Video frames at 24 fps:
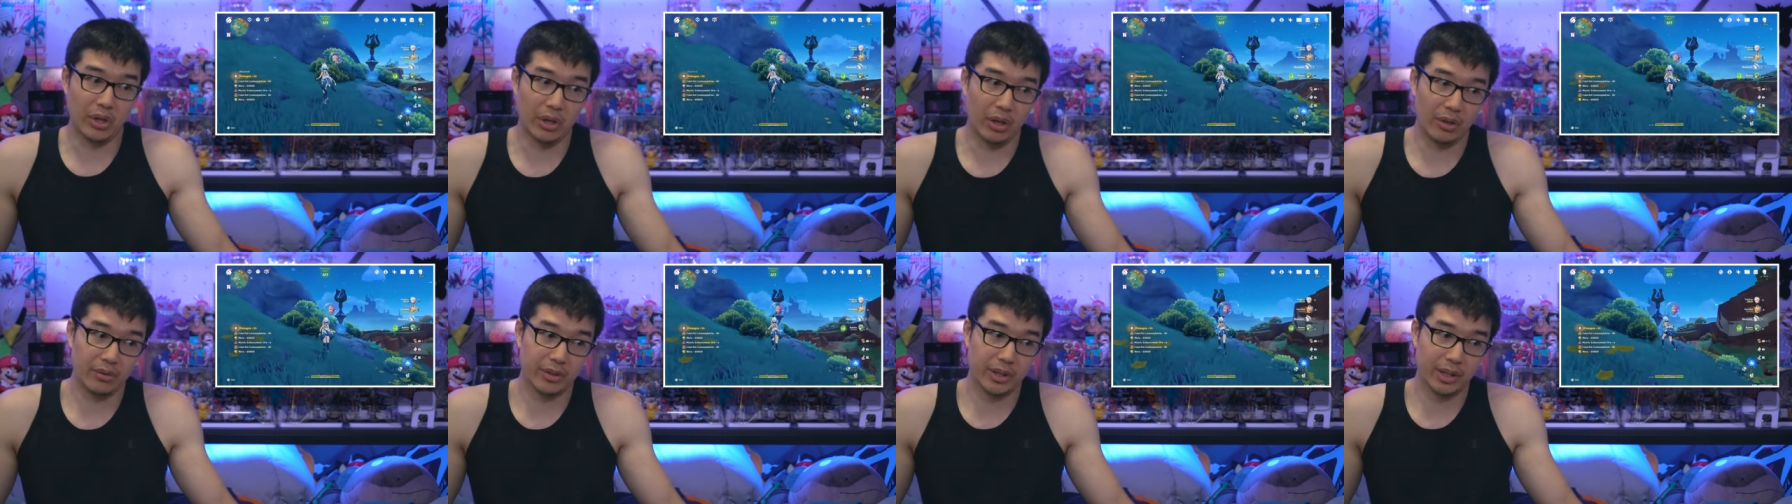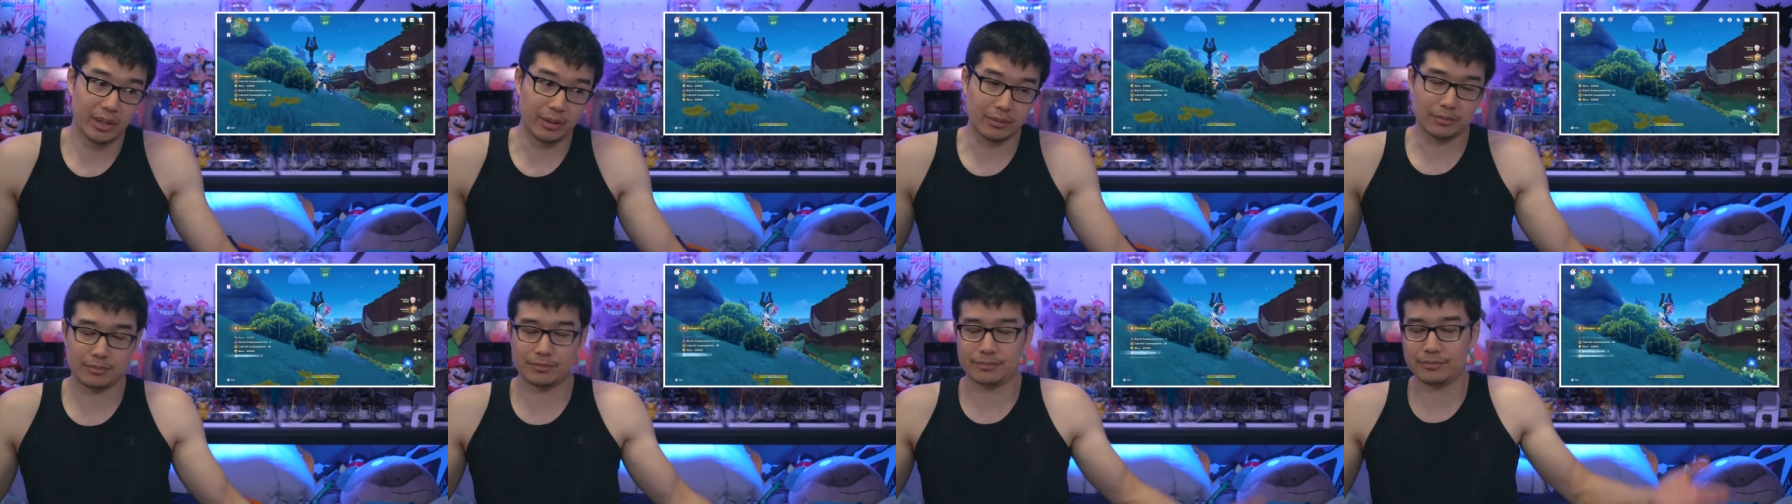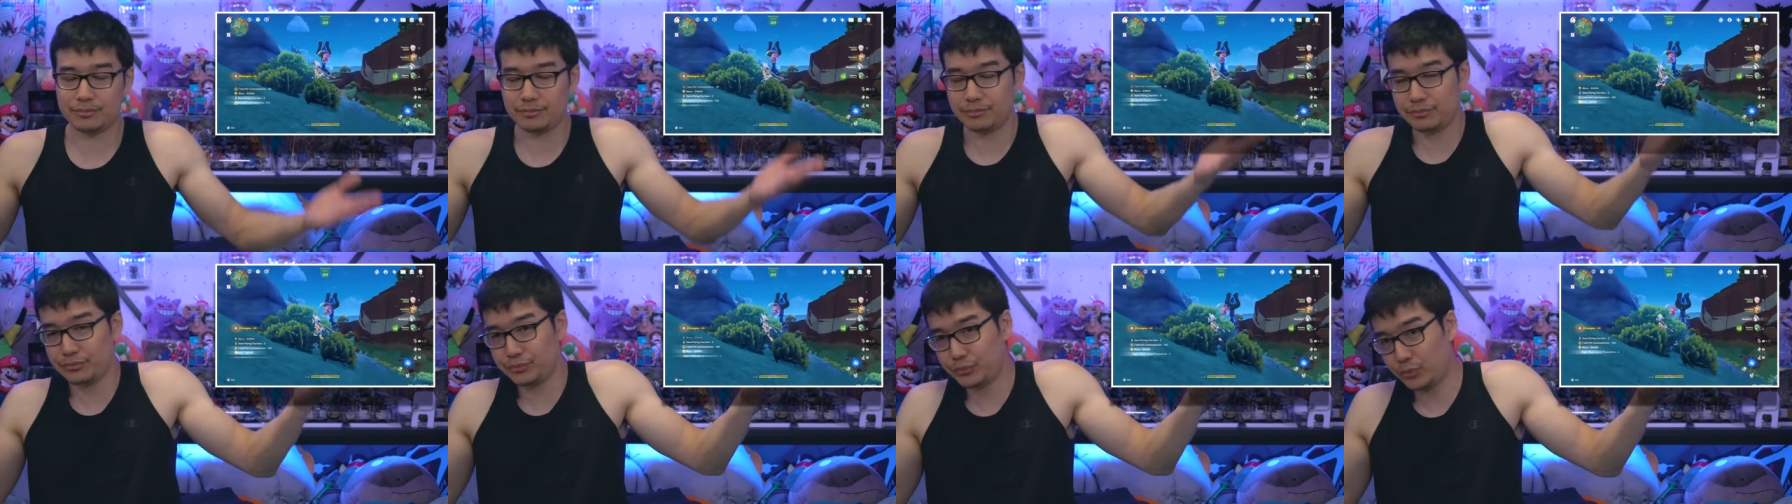don't know
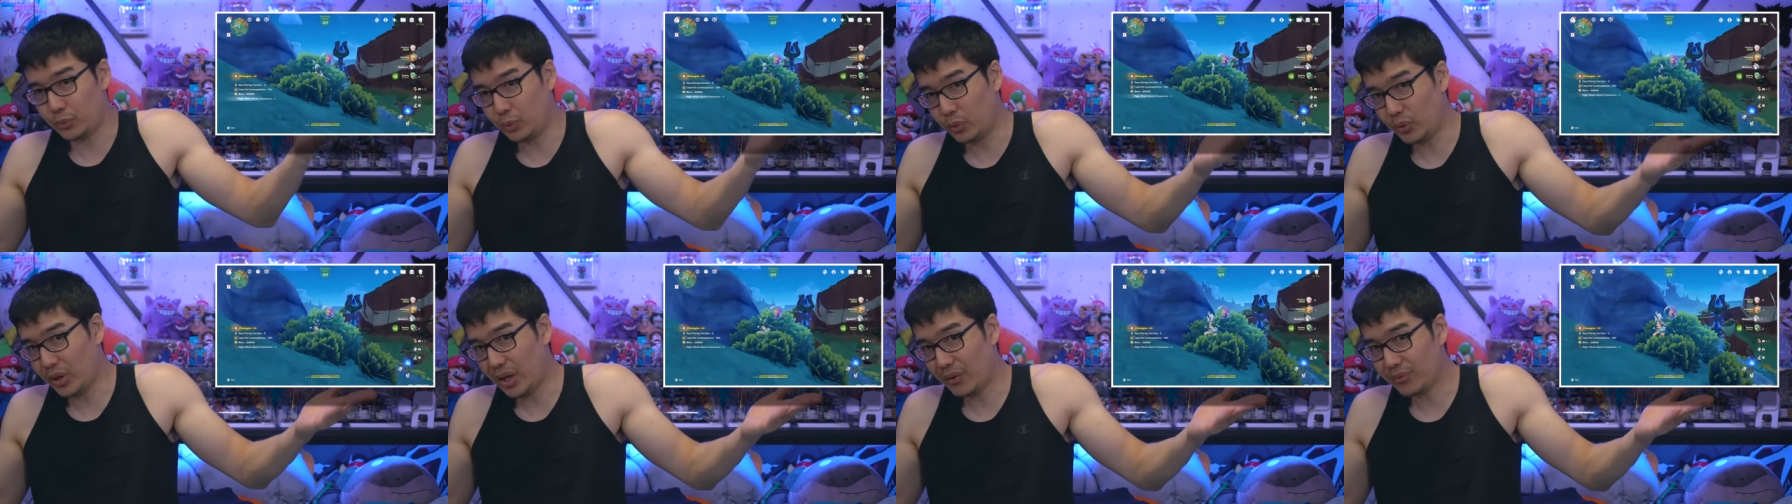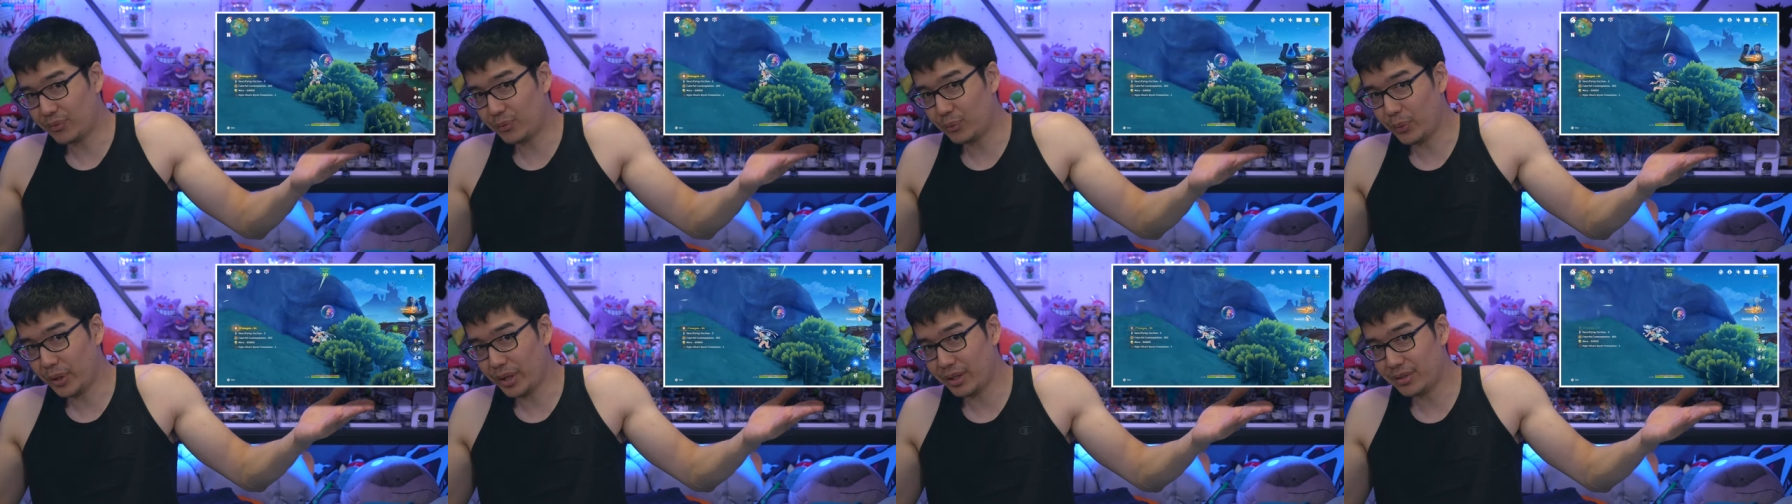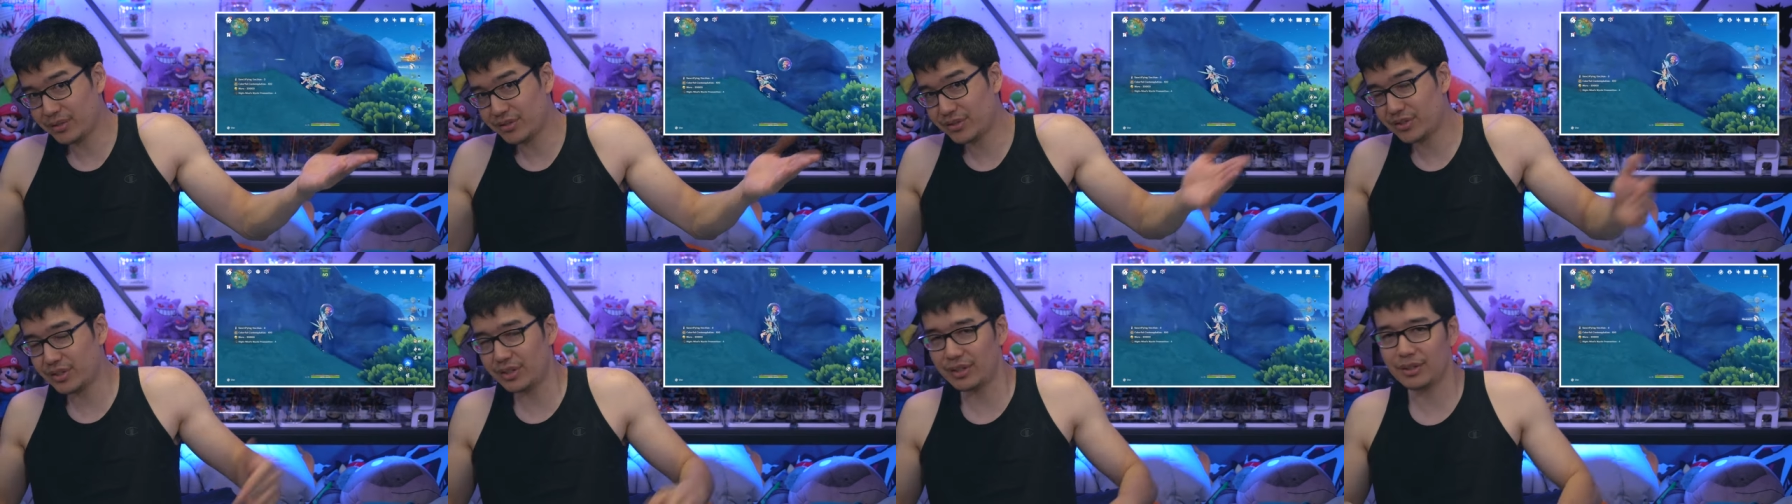we'll have to wait
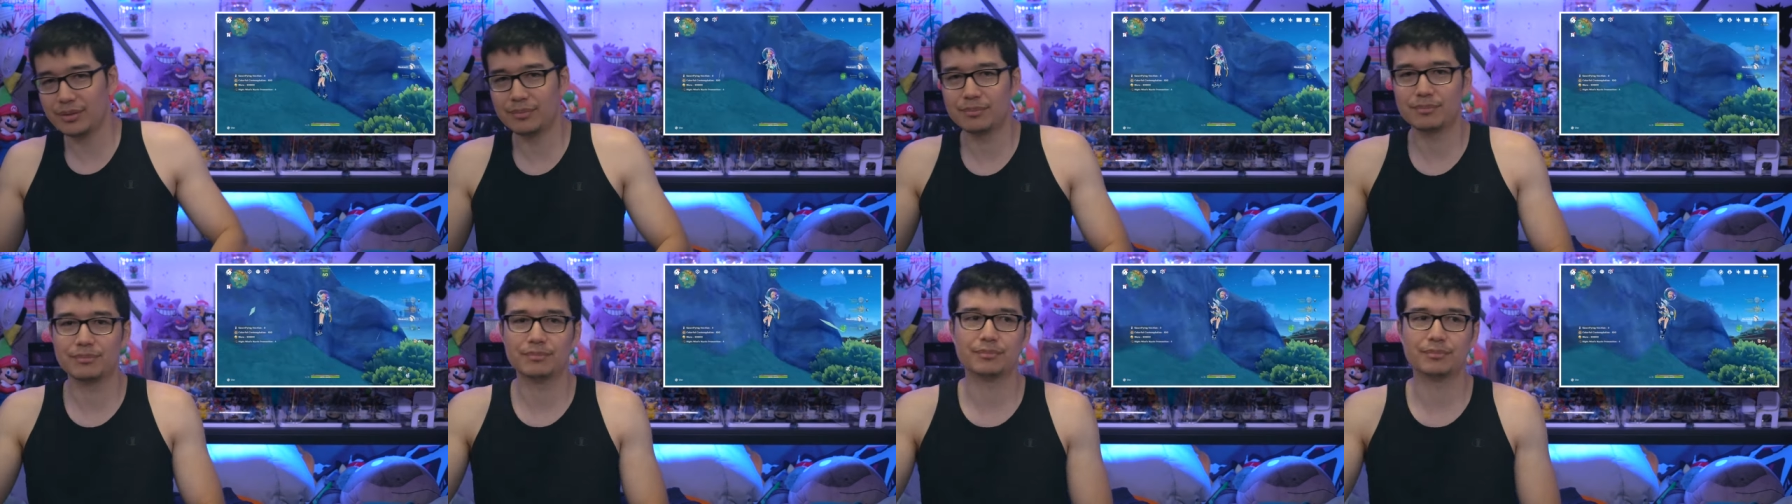and see